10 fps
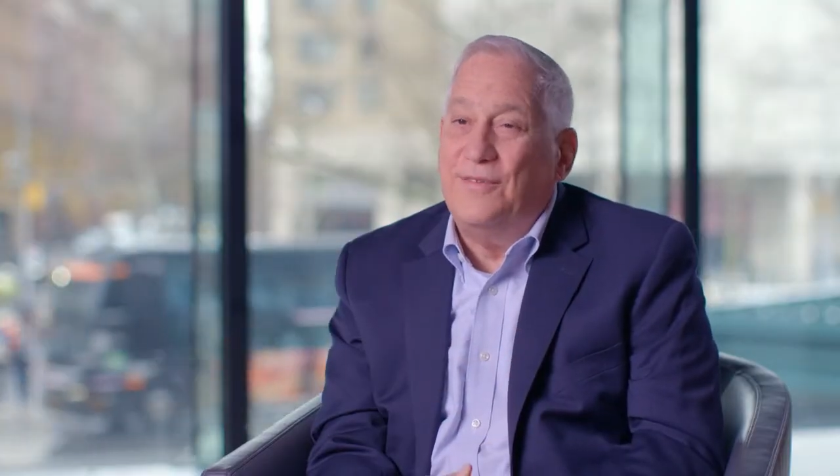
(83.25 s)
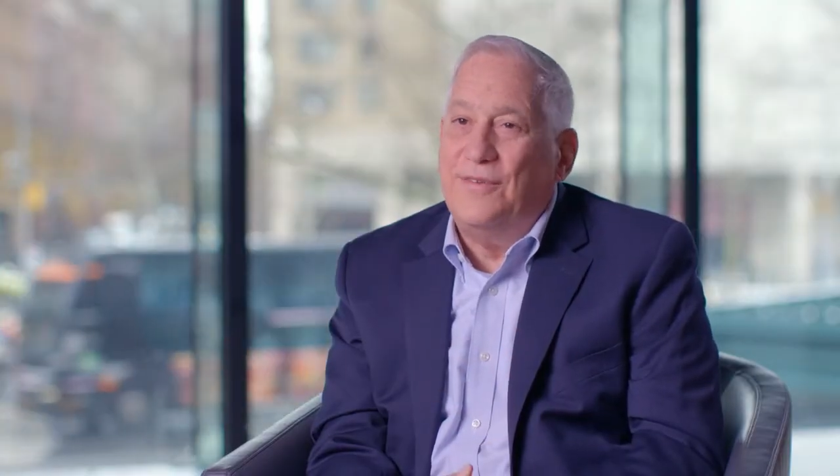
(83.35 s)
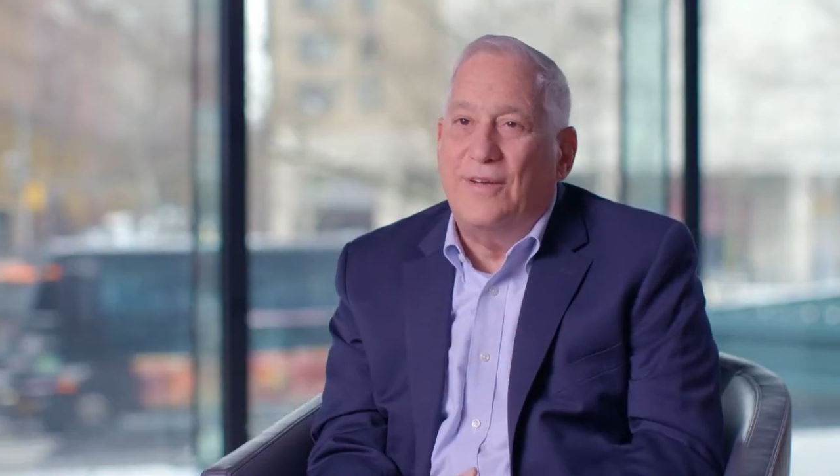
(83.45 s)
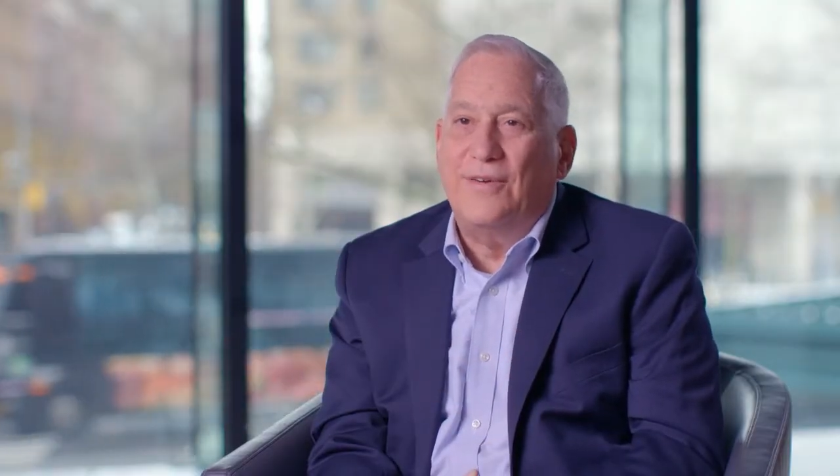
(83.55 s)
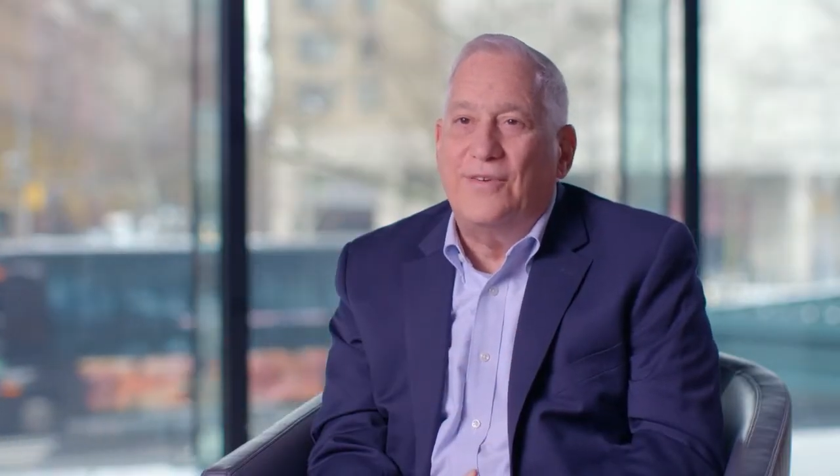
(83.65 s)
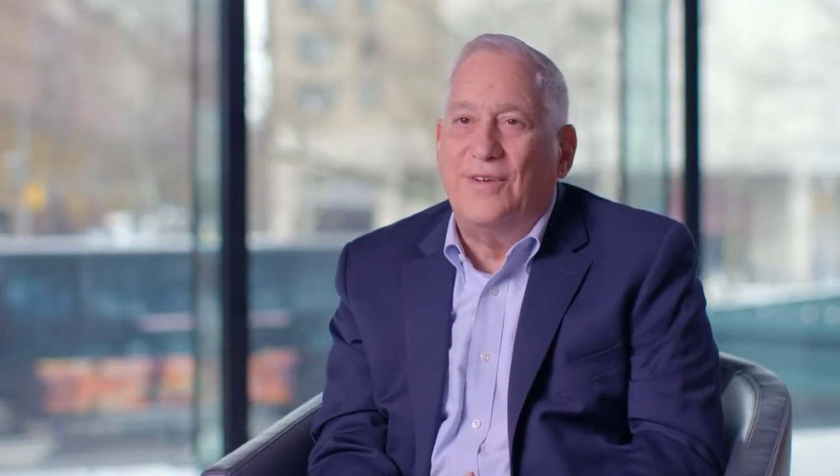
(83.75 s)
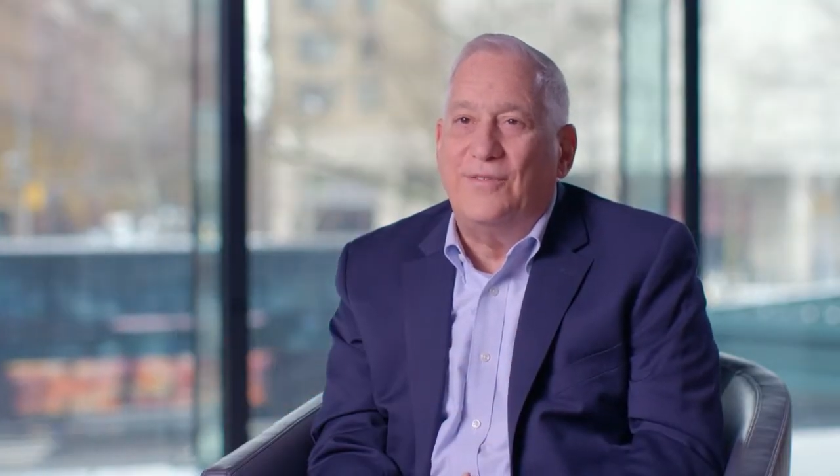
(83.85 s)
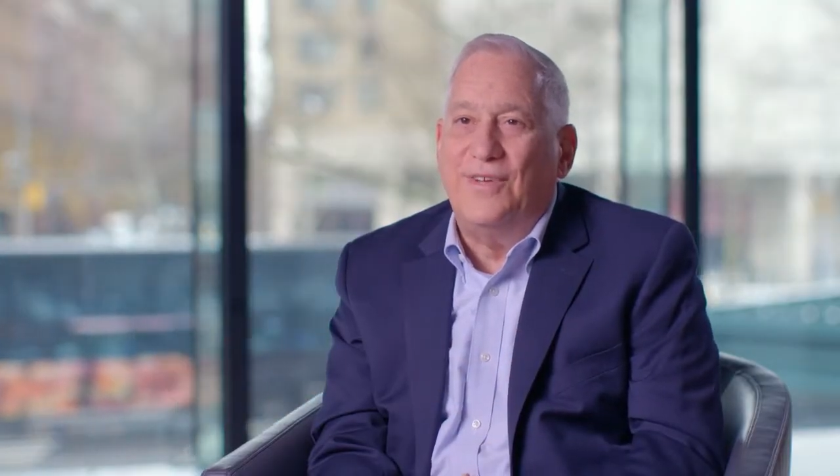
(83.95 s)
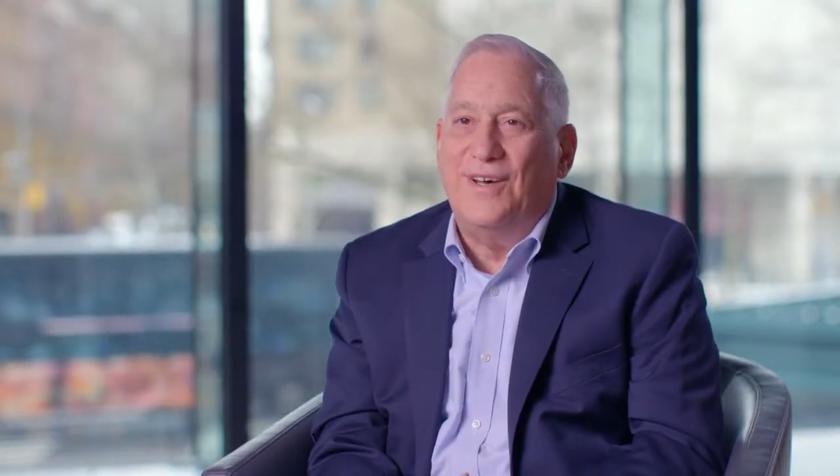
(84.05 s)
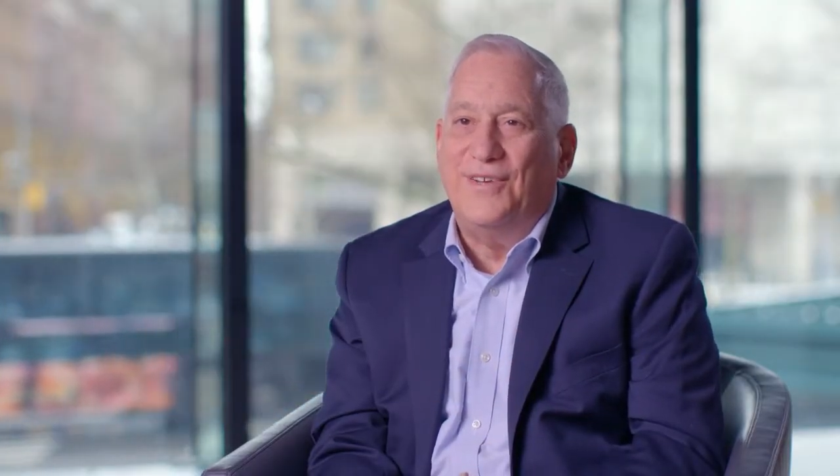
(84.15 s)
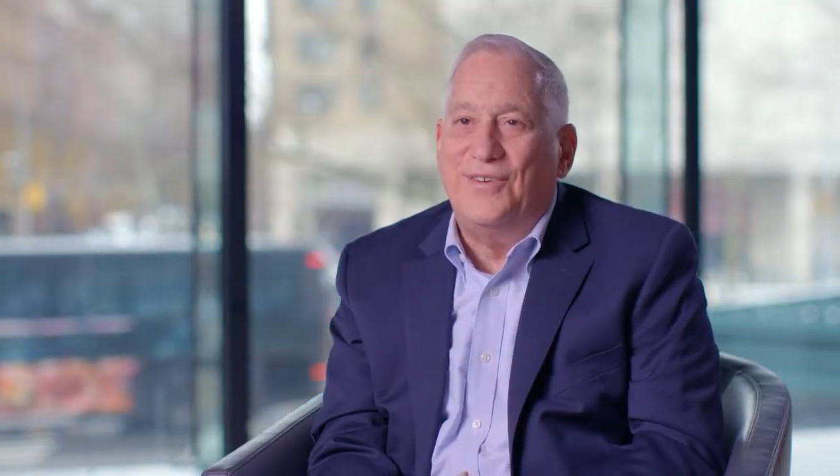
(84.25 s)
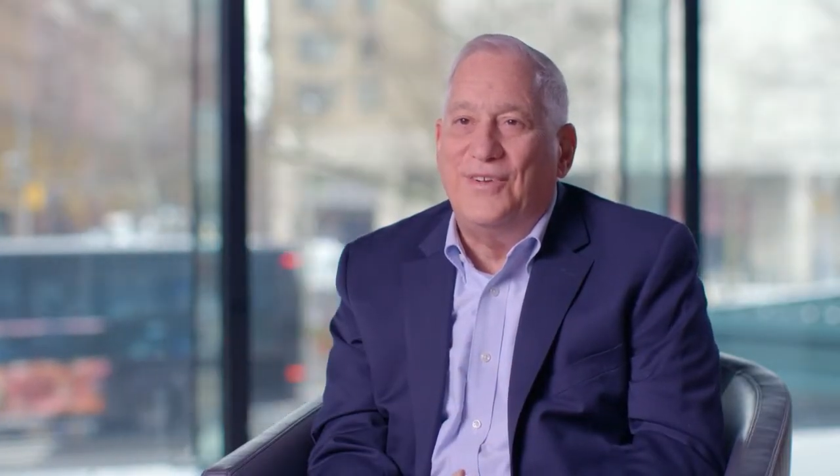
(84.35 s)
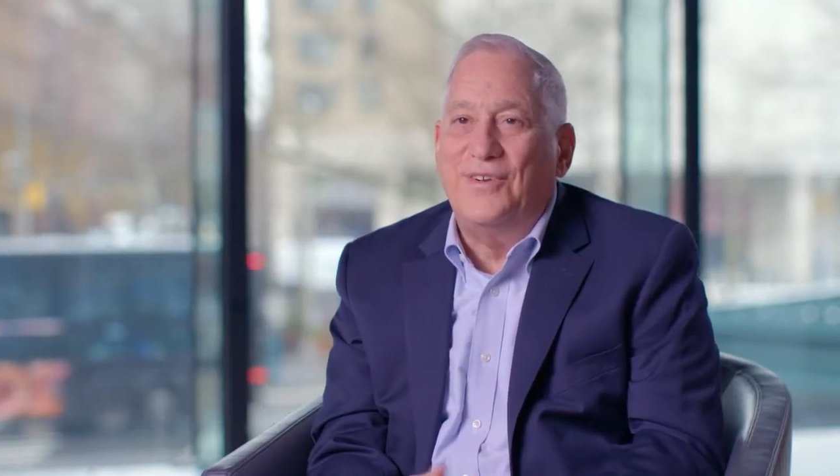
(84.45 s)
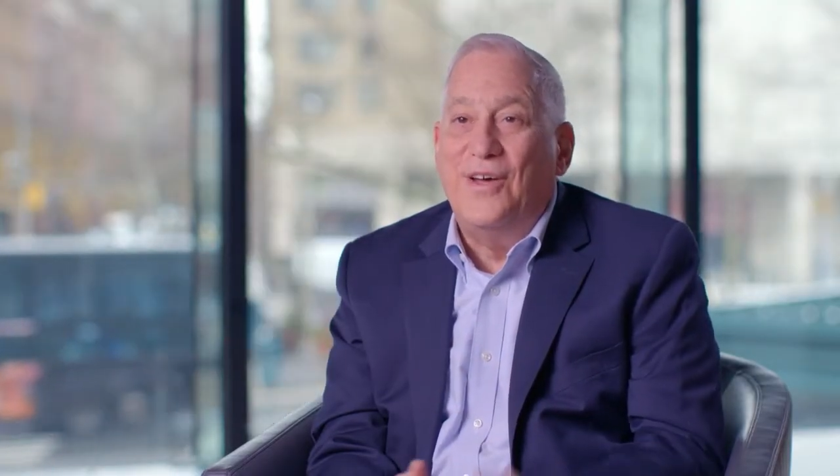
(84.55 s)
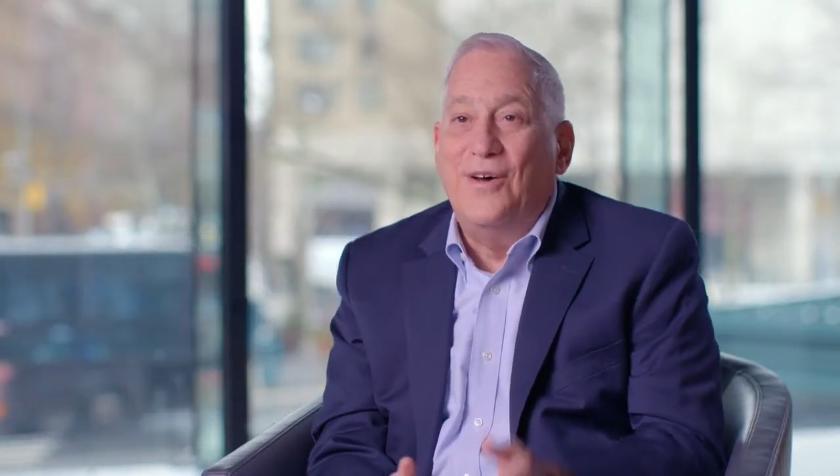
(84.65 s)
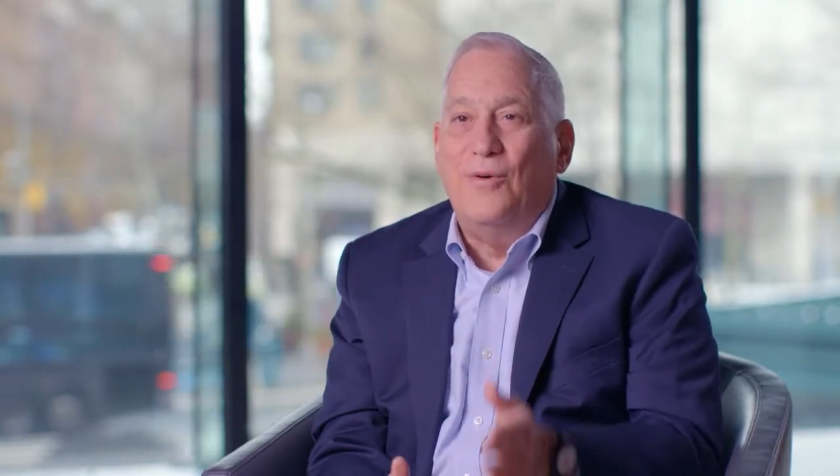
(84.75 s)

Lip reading: Confederacy of Dunces